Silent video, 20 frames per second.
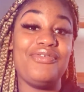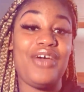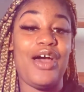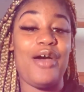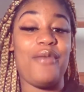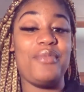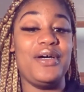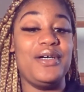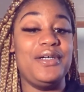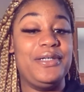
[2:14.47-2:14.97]

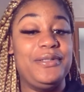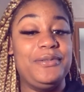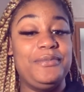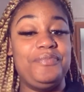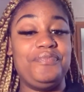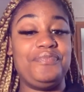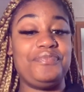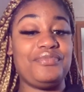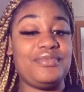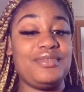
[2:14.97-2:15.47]

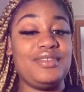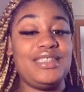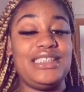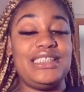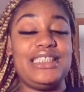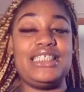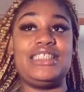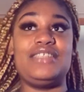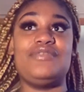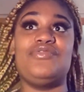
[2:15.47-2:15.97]
I'm
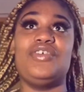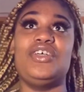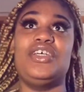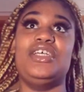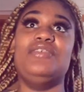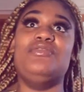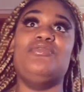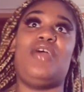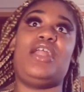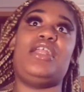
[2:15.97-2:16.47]
6
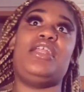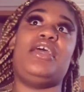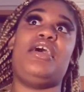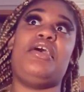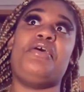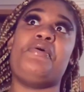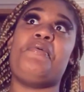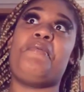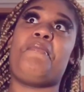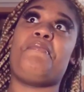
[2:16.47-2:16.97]
foot right now.